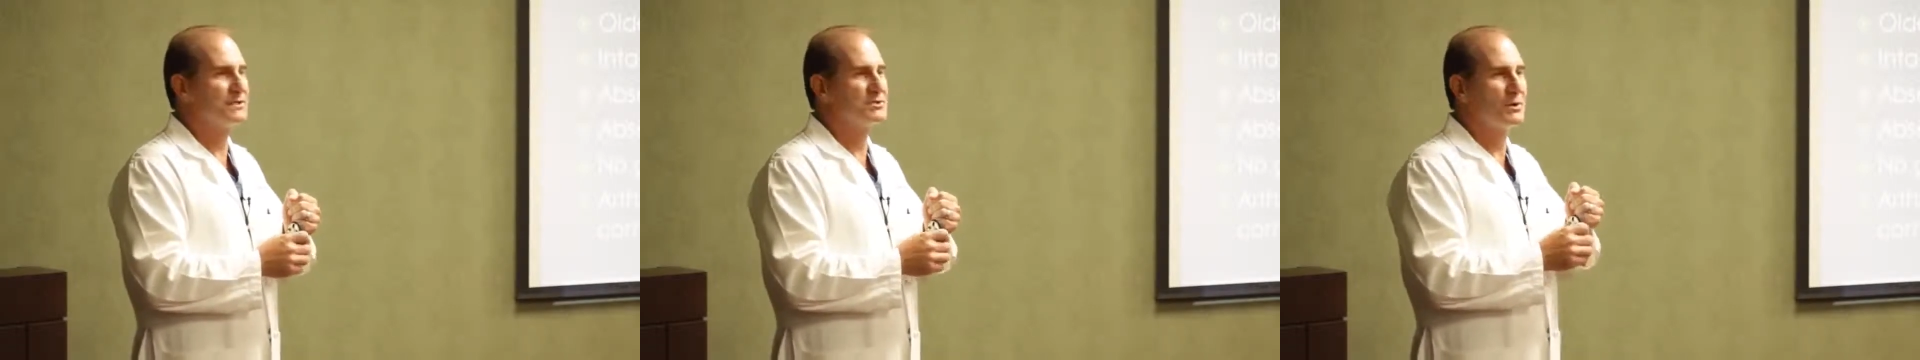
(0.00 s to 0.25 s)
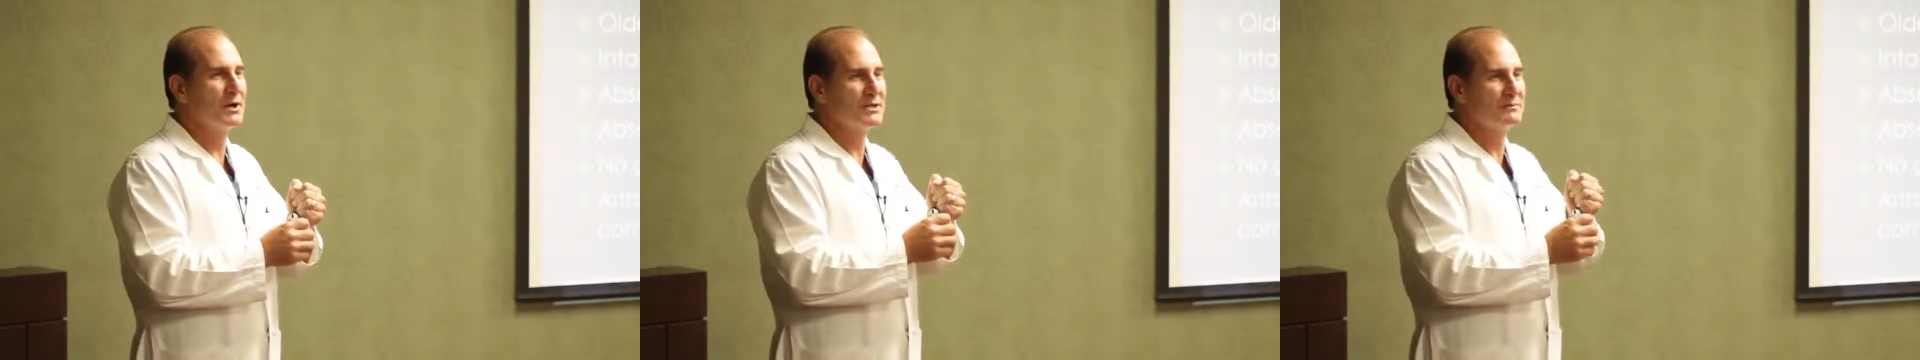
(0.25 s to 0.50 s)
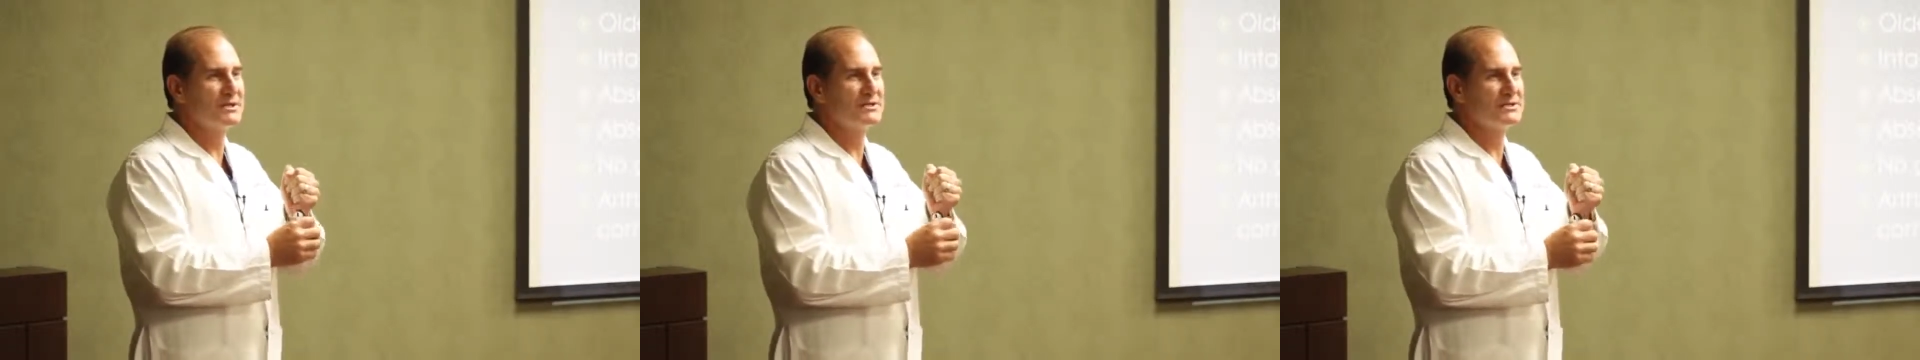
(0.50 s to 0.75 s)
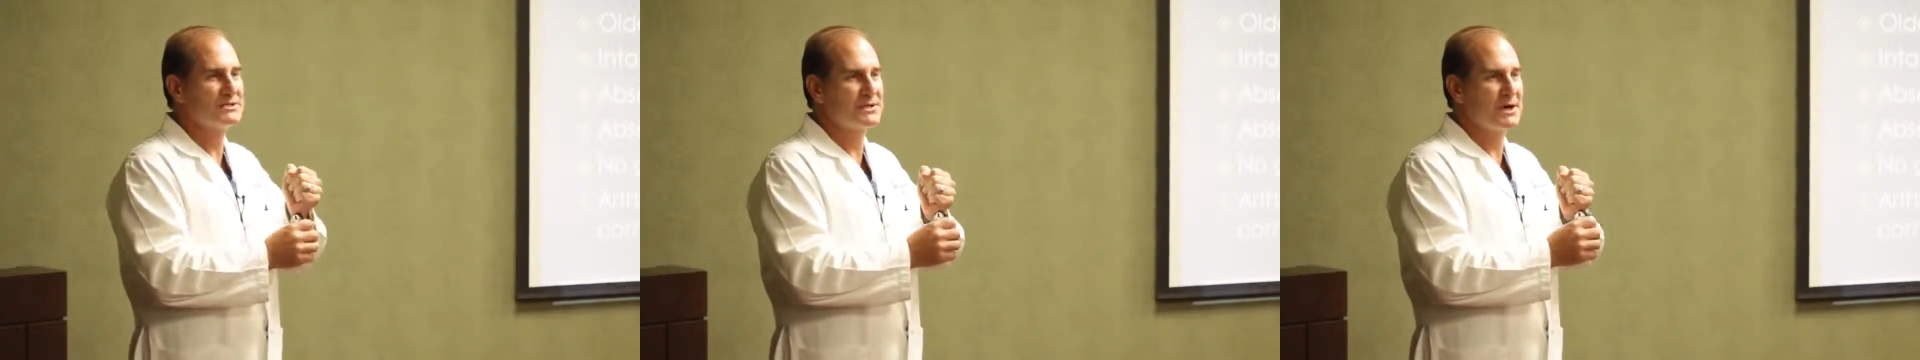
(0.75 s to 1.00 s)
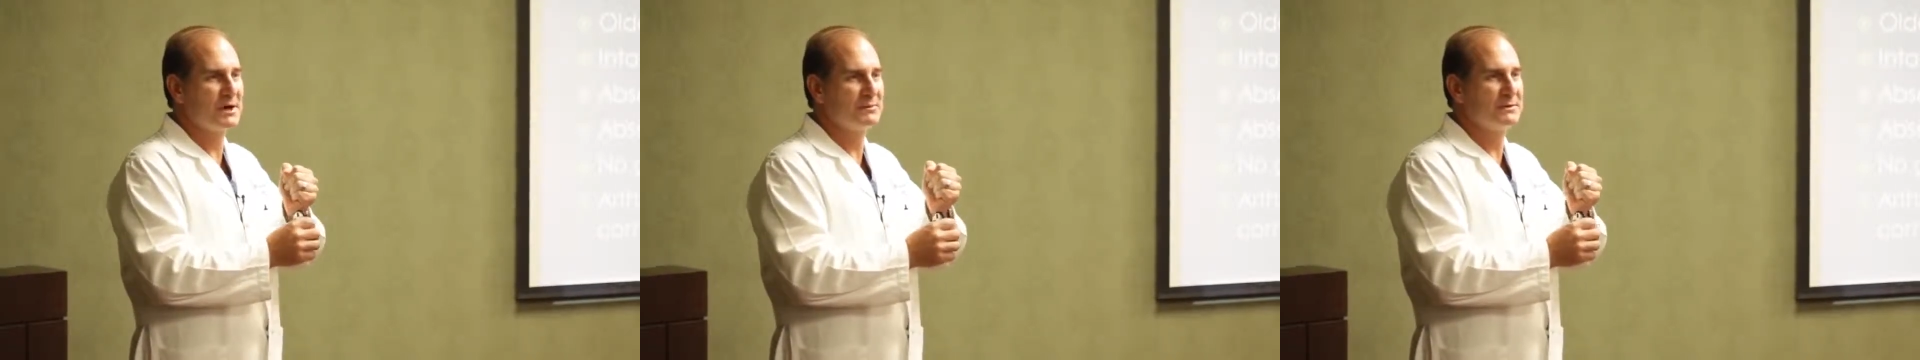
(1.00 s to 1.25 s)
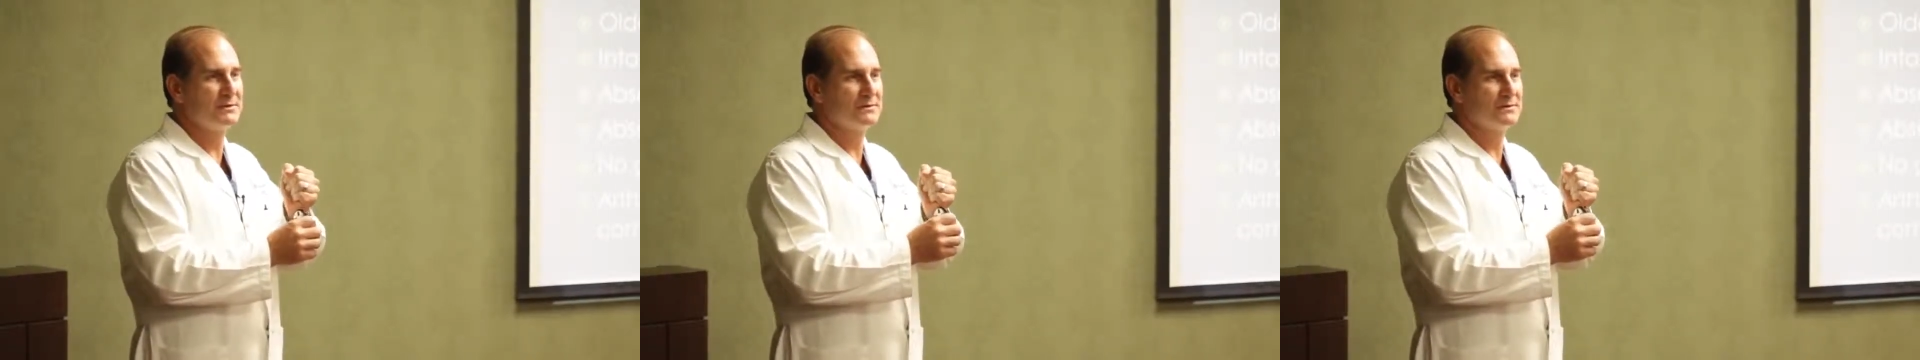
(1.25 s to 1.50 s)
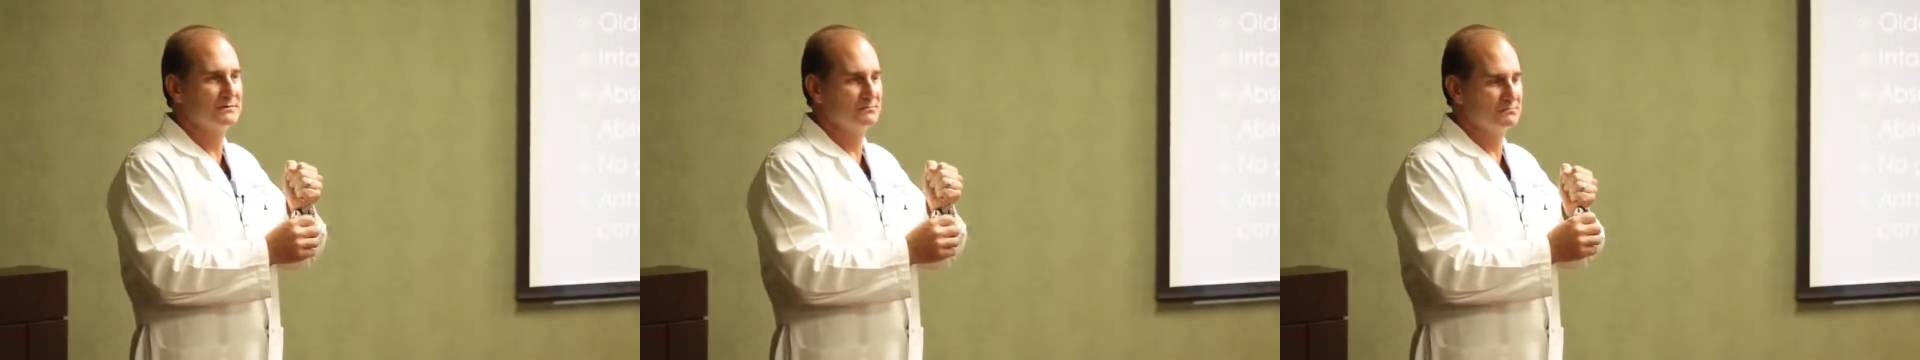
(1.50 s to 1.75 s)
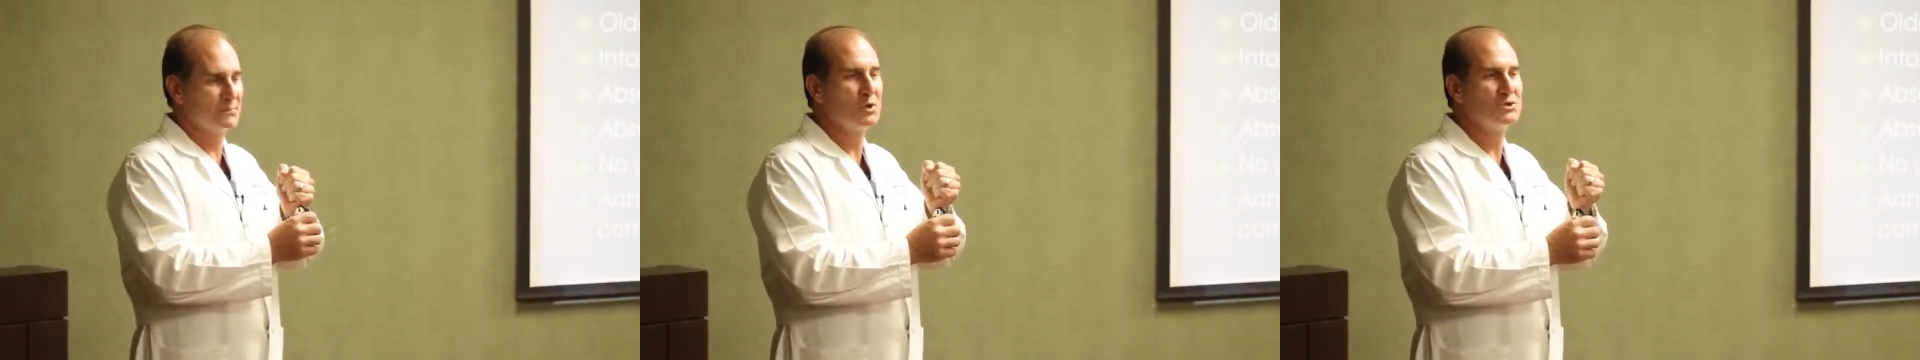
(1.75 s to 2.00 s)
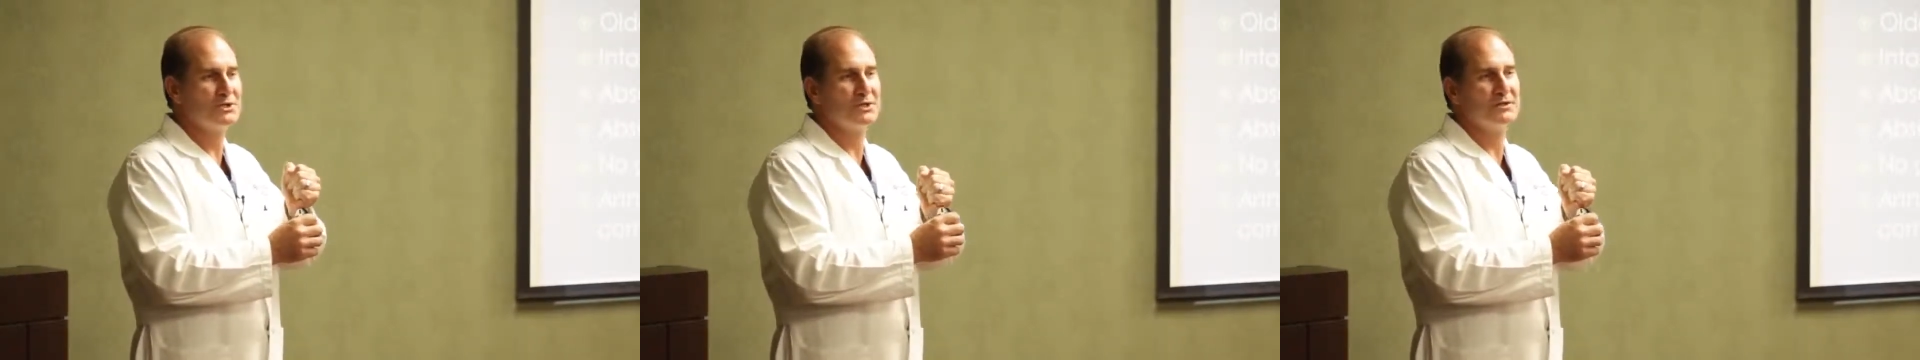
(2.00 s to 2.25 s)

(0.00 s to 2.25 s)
is going to be some motion